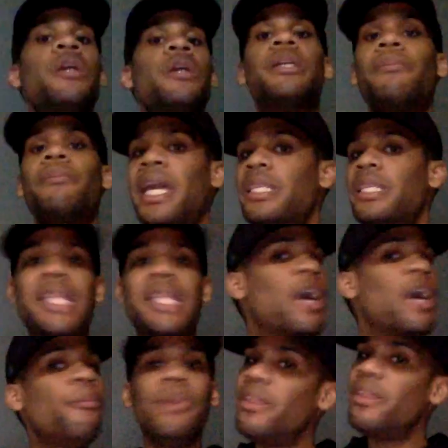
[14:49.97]
Some days it's not
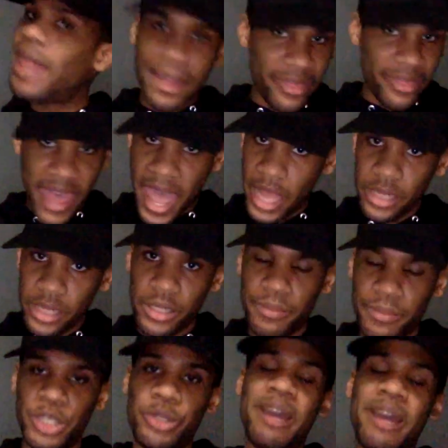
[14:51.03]
going to be like that,
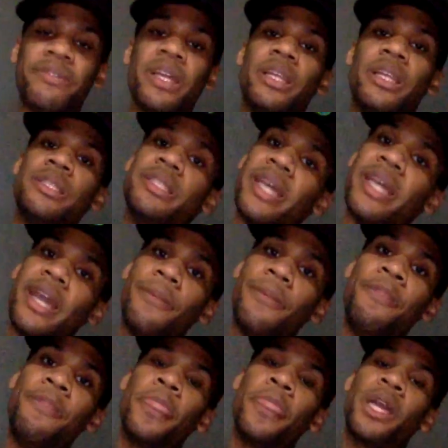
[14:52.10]
but you have to understand
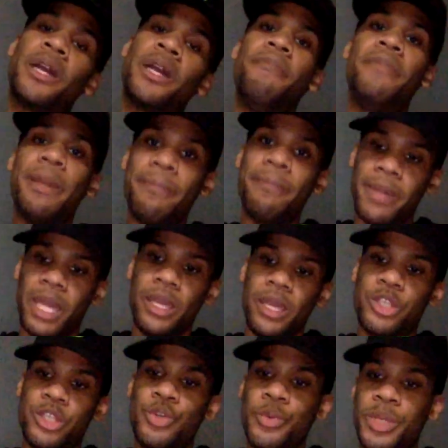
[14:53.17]
commitment
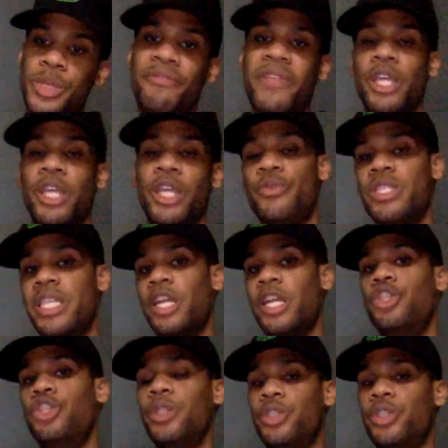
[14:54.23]
is doing the thing you said
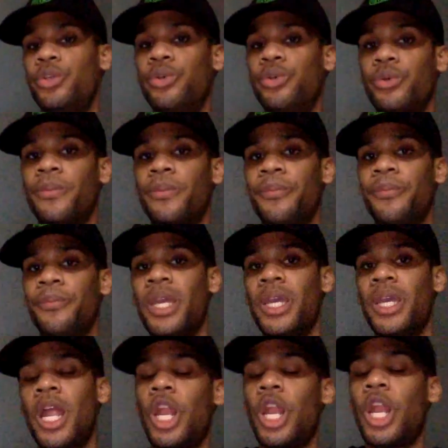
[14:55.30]
you would do
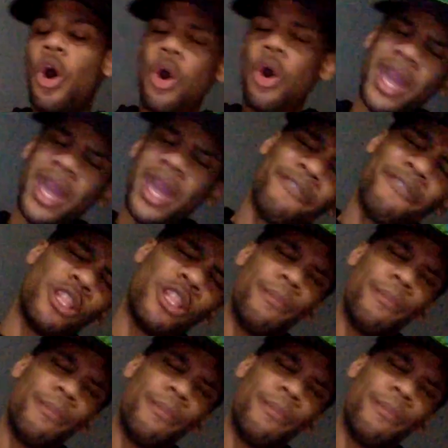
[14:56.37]
long after the